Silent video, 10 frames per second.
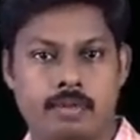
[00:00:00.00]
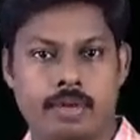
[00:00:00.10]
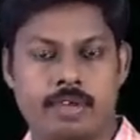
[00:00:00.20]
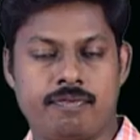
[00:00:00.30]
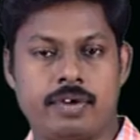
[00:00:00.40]

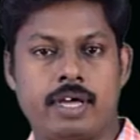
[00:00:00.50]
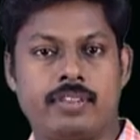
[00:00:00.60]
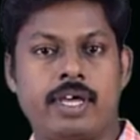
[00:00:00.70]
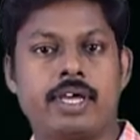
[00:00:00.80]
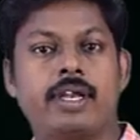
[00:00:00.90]
My
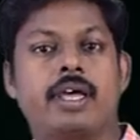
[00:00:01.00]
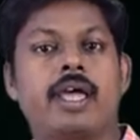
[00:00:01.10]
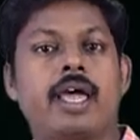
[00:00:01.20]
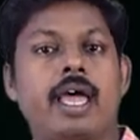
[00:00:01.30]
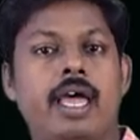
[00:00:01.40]
father
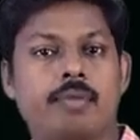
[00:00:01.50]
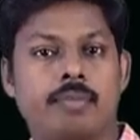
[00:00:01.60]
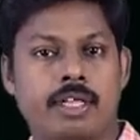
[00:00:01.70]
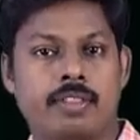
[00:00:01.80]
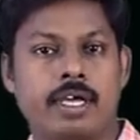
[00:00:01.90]
and
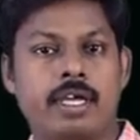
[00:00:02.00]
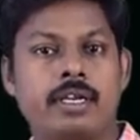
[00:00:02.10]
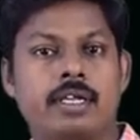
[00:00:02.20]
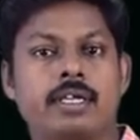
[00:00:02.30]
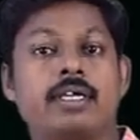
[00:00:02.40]
mother
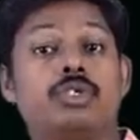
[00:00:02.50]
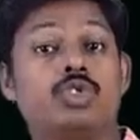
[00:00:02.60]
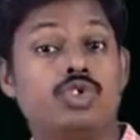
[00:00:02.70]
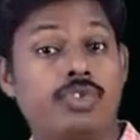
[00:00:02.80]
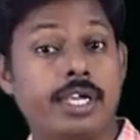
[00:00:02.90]

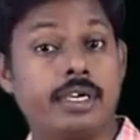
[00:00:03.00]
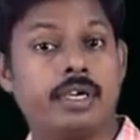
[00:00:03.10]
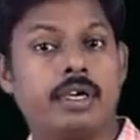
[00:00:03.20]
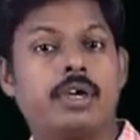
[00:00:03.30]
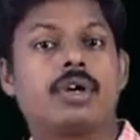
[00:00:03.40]
drink
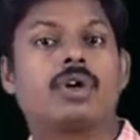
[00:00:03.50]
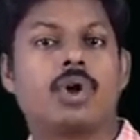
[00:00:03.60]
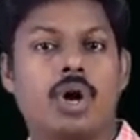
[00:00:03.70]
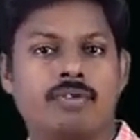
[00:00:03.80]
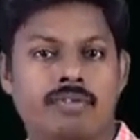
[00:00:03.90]

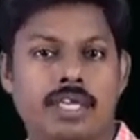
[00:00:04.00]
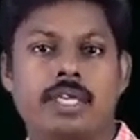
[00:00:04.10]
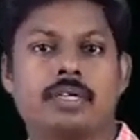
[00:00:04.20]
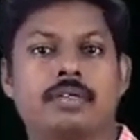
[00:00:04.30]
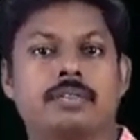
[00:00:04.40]

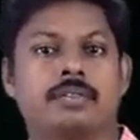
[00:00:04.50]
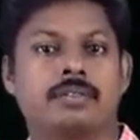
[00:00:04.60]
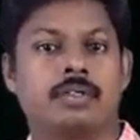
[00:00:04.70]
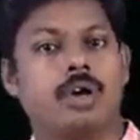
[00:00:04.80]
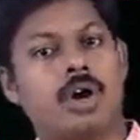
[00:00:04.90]
coffee
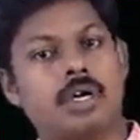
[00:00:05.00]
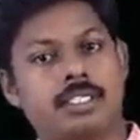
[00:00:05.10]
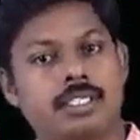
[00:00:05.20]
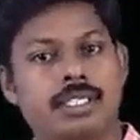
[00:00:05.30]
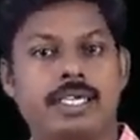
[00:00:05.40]
or
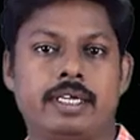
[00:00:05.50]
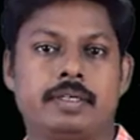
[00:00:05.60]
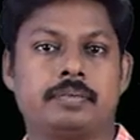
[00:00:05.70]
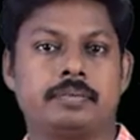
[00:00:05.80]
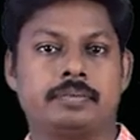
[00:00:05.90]
tea.
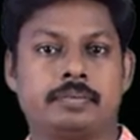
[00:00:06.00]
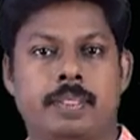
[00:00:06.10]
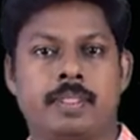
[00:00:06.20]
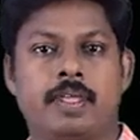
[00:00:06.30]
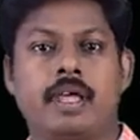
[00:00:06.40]

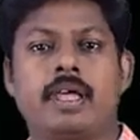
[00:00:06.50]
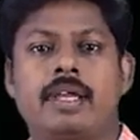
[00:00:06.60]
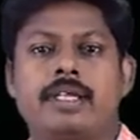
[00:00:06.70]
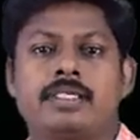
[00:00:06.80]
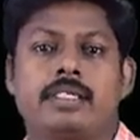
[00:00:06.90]

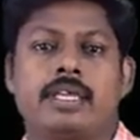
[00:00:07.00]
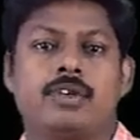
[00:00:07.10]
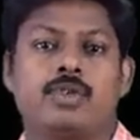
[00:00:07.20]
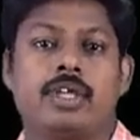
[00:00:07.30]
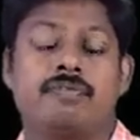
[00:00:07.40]
Let us get
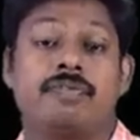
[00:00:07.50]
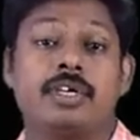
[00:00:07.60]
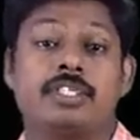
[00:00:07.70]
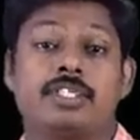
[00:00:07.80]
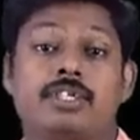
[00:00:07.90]
to the
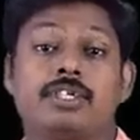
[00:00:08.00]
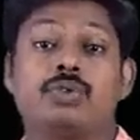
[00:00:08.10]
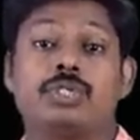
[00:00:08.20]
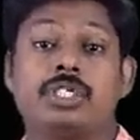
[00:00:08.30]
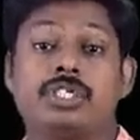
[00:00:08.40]
first
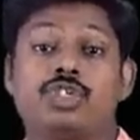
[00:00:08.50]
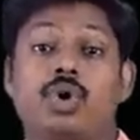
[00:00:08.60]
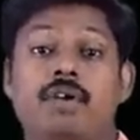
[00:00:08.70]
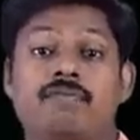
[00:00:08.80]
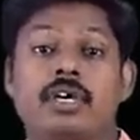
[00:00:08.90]
usage
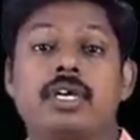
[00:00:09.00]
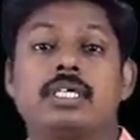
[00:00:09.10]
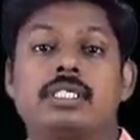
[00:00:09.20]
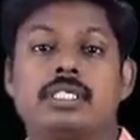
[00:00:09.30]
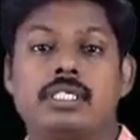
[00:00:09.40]
of
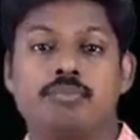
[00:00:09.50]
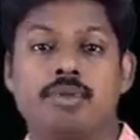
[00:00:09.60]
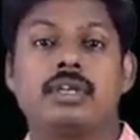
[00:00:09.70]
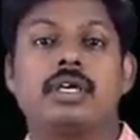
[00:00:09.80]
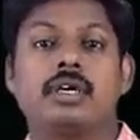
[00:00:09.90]

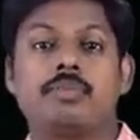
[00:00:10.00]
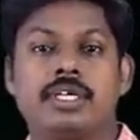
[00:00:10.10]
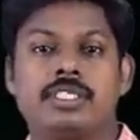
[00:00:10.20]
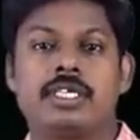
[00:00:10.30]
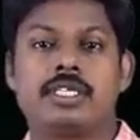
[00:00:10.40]
simple
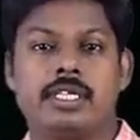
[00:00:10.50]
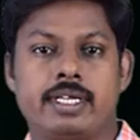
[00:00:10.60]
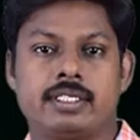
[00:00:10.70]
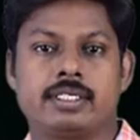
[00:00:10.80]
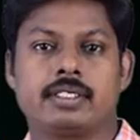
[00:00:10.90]
present
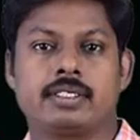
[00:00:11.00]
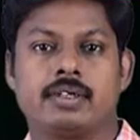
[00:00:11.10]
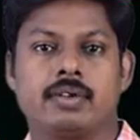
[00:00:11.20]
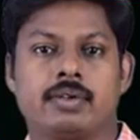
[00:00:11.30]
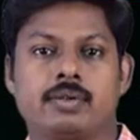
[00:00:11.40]
tense.
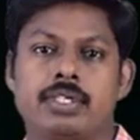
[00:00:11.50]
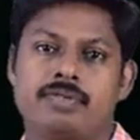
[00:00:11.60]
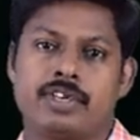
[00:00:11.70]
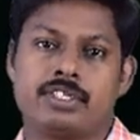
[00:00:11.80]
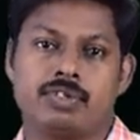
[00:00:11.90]
What is the
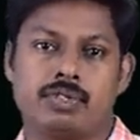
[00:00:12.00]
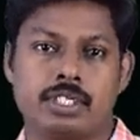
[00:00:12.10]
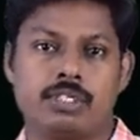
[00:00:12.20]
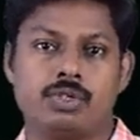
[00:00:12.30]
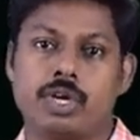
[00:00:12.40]
first
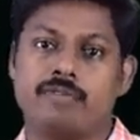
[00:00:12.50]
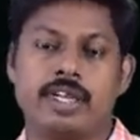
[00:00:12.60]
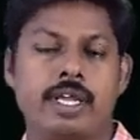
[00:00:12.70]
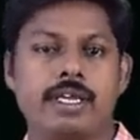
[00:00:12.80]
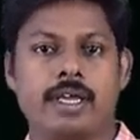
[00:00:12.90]
usage? You have an
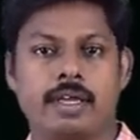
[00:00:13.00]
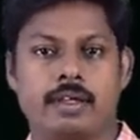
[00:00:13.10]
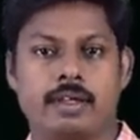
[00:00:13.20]
idea?